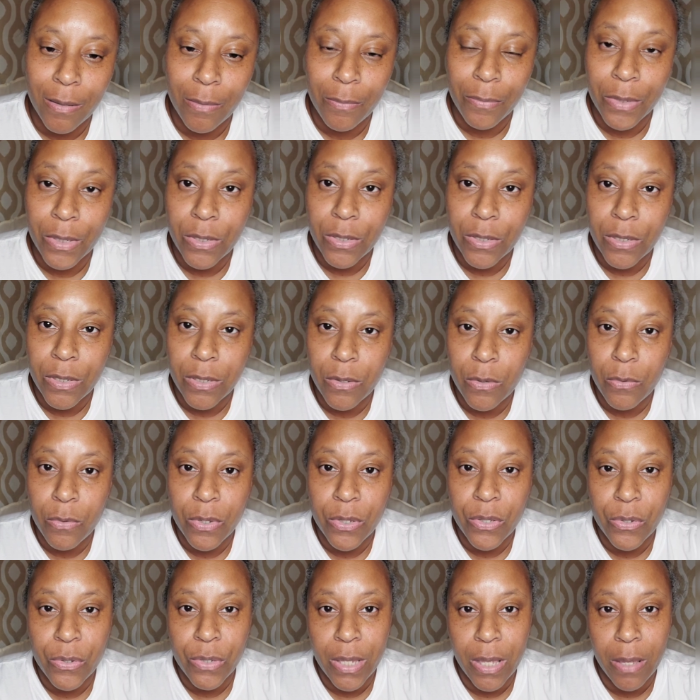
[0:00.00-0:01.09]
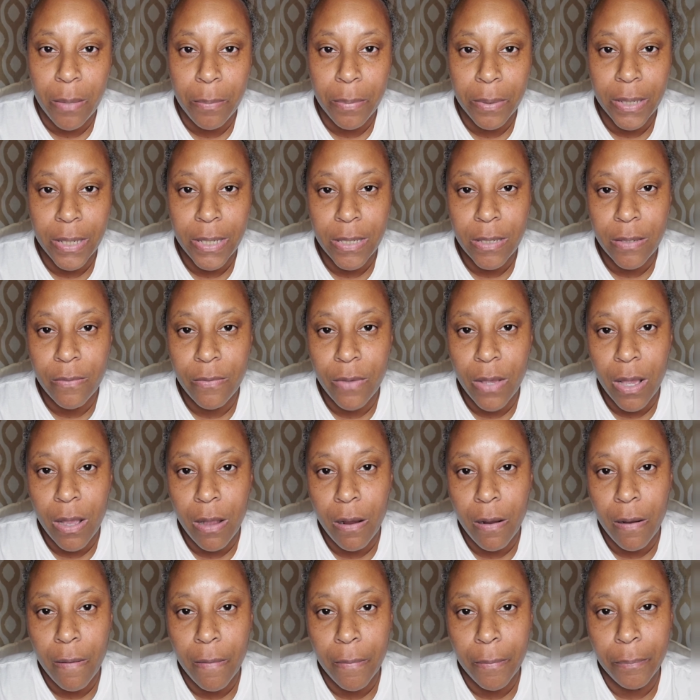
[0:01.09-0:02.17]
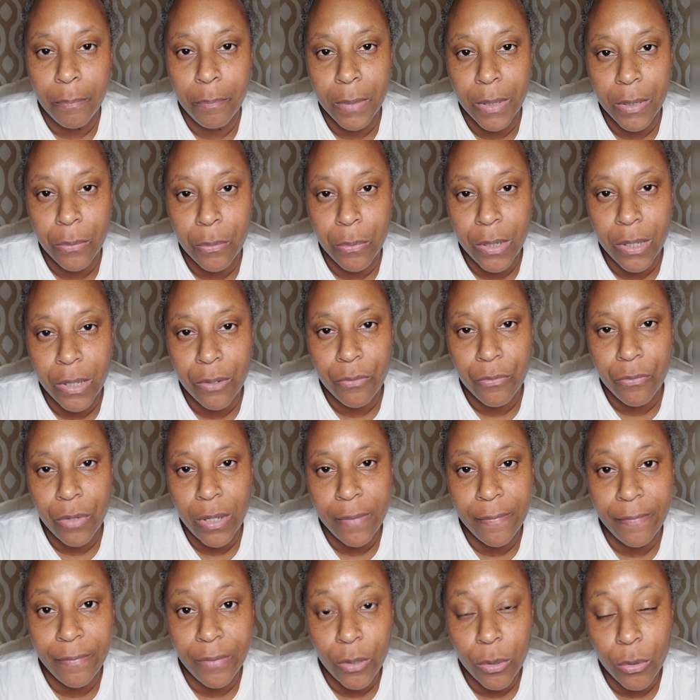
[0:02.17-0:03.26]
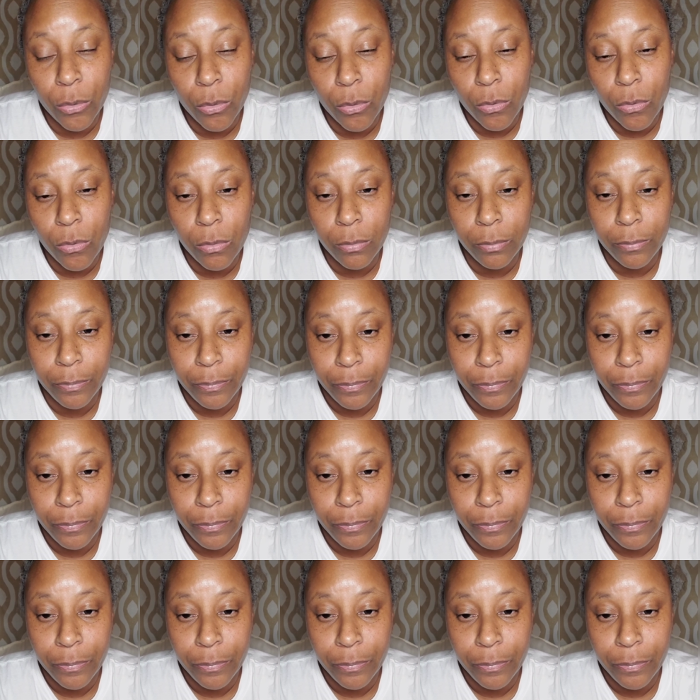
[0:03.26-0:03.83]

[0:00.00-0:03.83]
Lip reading: This is going to take place of our midweek refuel.